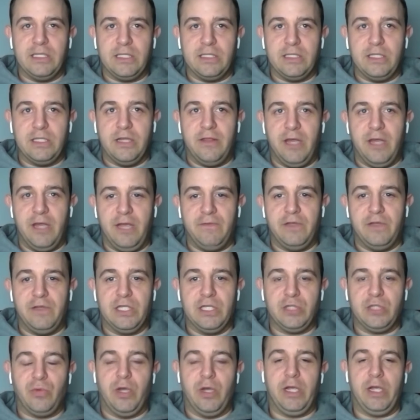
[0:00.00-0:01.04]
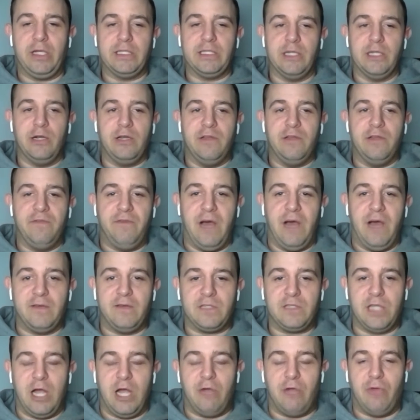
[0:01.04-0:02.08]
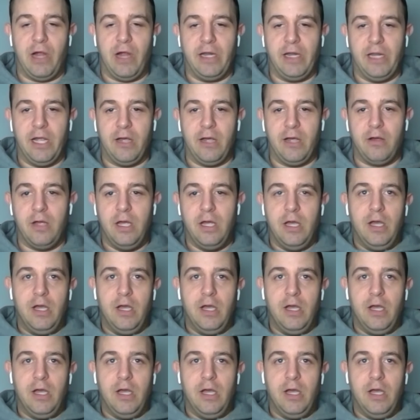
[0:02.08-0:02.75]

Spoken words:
to think of it this way, because they're in the five slot right now,